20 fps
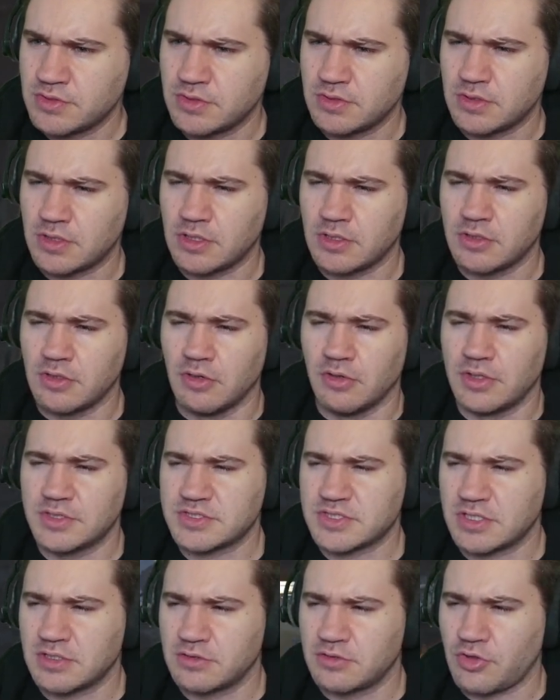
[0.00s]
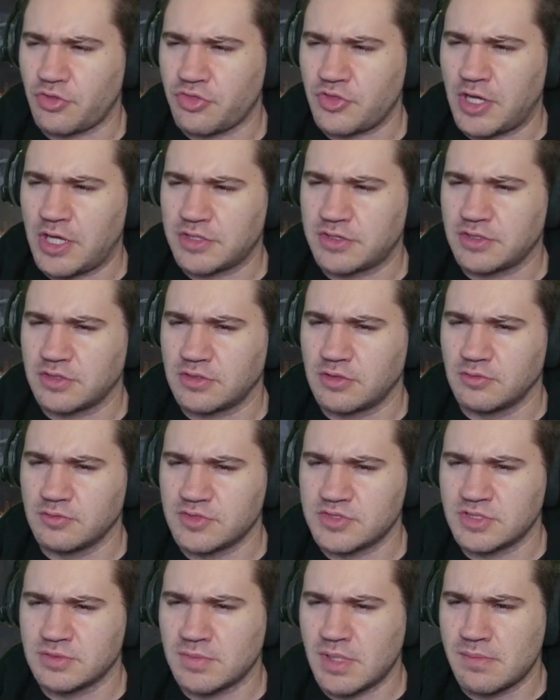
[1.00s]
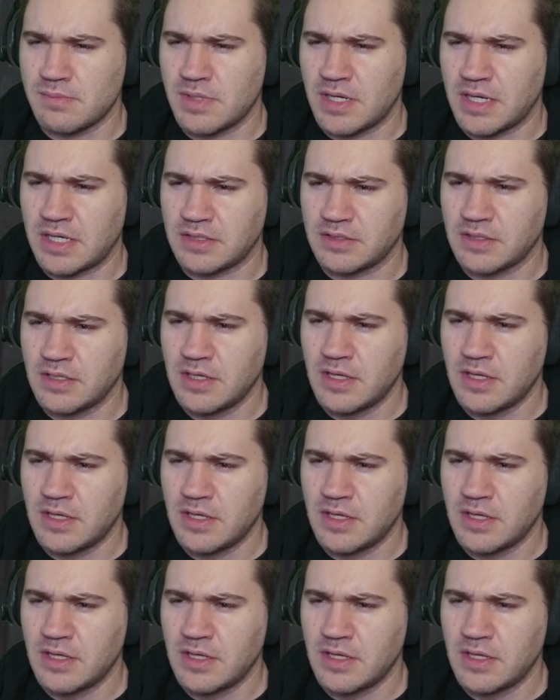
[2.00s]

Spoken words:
I don't know. That's kind of the thought that goes into my mind.